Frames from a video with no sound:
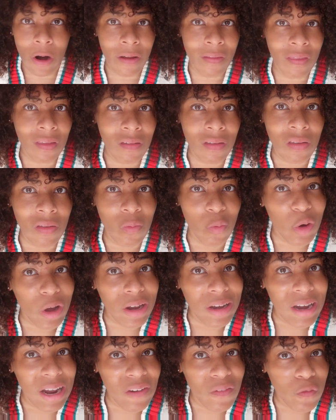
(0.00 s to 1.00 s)
And this is
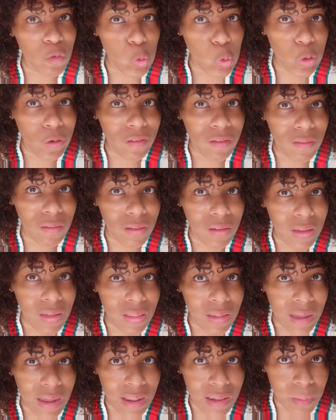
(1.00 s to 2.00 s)
what day four is looking
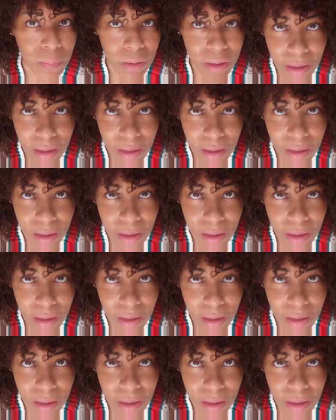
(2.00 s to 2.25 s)
like. Let me